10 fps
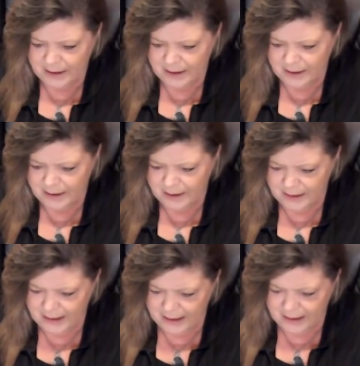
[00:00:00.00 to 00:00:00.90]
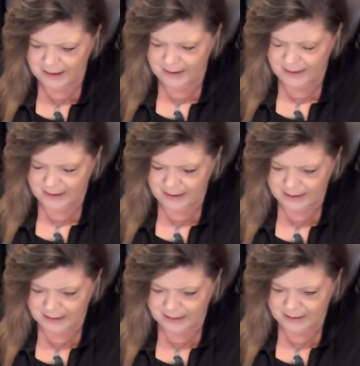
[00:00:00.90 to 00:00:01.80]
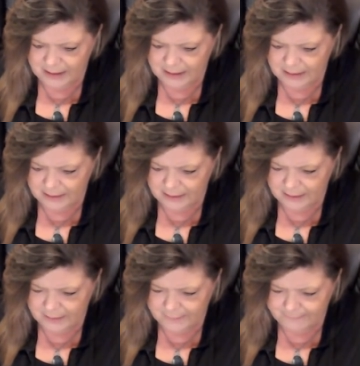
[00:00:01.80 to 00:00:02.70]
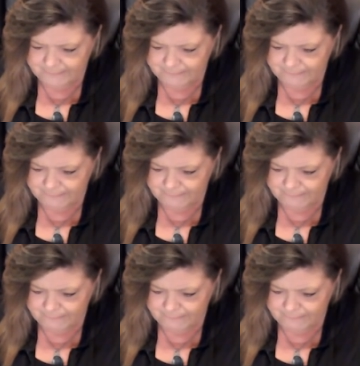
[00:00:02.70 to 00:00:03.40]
[no speech]